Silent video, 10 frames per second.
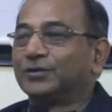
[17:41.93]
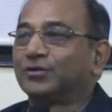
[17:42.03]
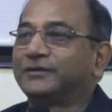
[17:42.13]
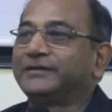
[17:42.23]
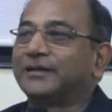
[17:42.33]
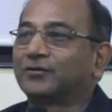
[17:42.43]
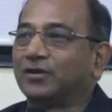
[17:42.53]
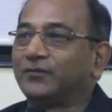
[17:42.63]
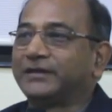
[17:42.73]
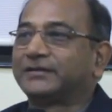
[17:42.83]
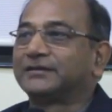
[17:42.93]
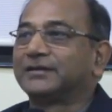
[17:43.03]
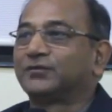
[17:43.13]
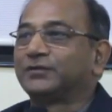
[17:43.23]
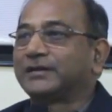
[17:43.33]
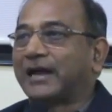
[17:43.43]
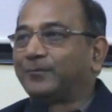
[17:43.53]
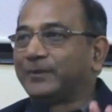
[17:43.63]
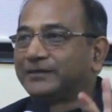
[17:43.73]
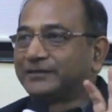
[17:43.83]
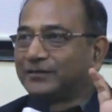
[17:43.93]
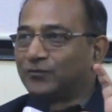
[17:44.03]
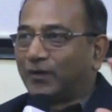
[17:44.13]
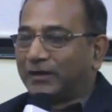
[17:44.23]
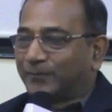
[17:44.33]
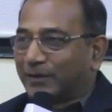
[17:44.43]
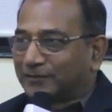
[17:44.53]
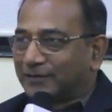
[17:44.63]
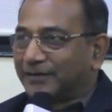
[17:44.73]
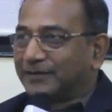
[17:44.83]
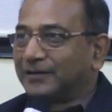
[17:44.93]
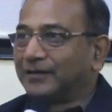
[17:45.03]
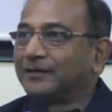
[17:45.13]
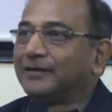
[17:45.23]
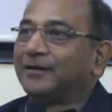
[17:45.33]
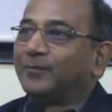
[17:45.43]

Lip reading: So these are called weak signals, which happens in one particular area,